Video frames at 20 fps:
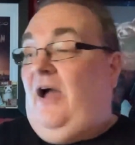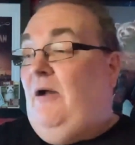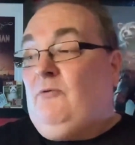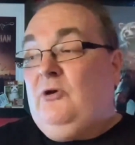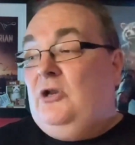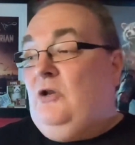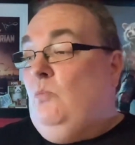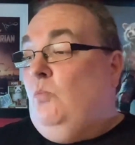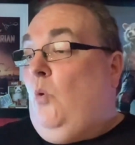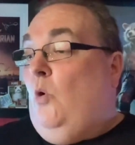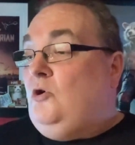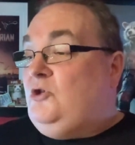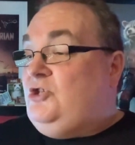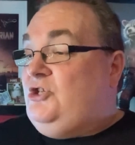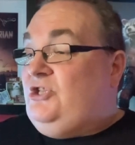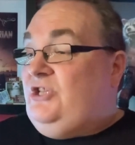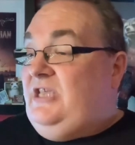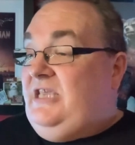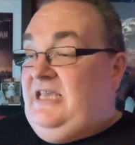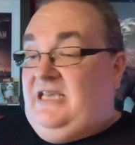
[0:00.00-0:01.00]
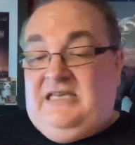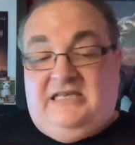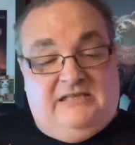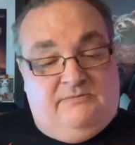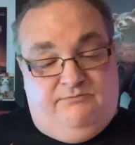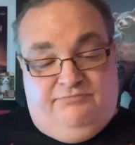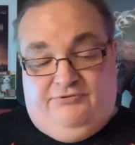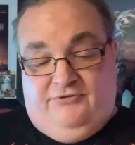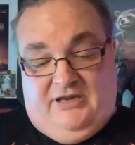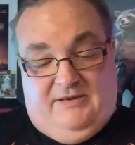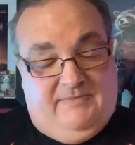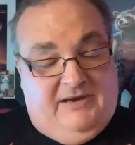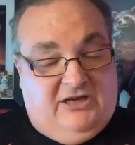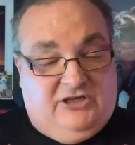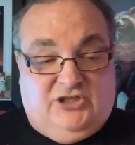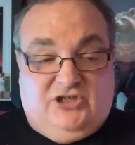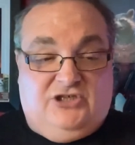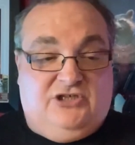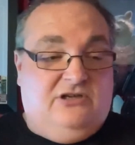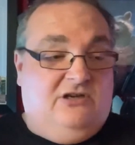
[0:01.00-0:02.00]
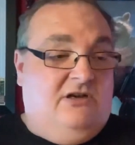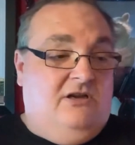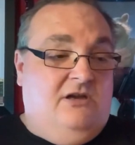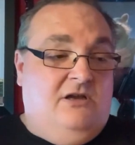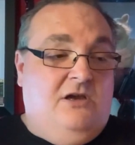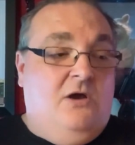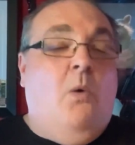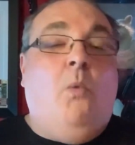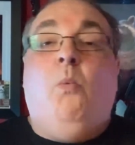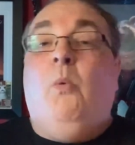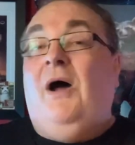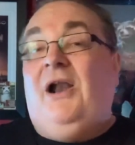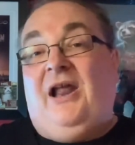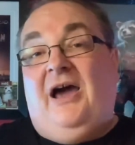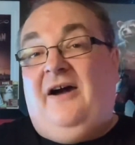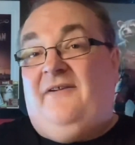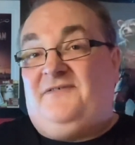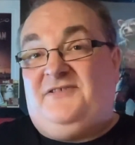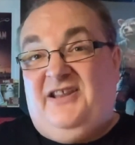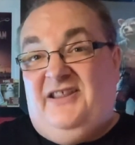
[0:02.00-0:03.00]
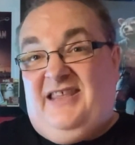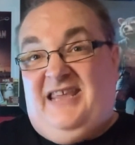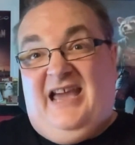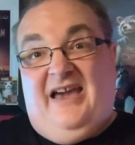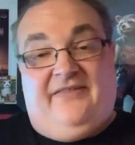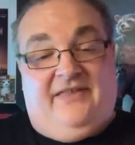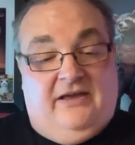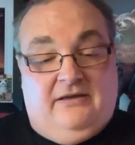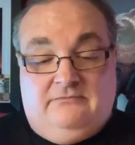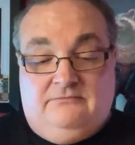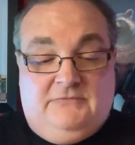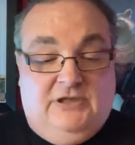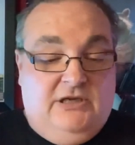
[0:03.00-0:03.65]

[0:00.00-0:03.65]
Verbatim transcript: I'm going to watch these pretty much one after the other.